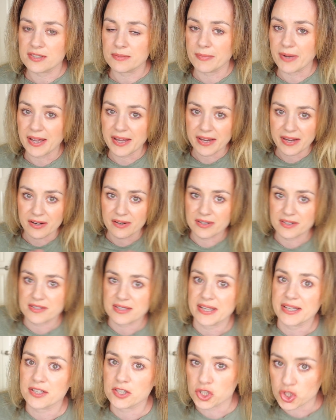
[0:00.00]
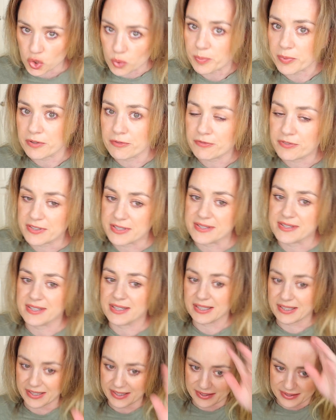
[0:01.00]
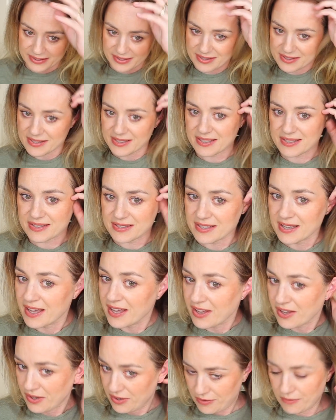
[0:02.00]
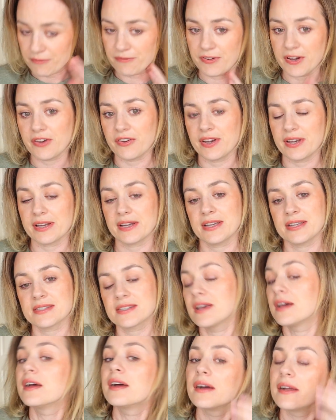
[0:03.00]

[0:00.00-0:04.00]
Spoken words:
My hair is like super frizzy. Like, this is very nice.